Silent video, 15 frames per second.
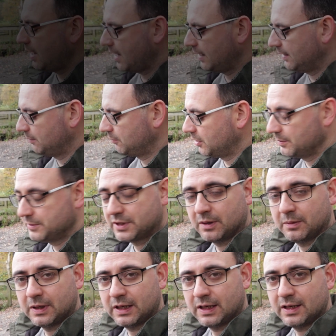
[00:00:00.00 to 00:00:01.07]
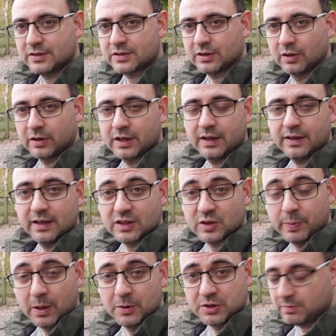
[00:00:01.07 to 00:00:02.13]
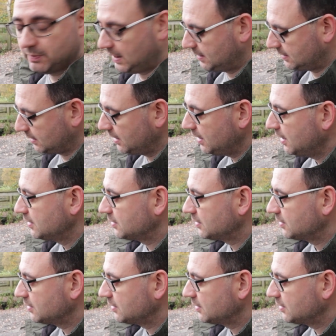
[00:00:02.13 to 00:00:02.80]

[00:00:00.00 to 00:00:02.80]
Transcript: And then what I'm doing is looking at the exposure meter,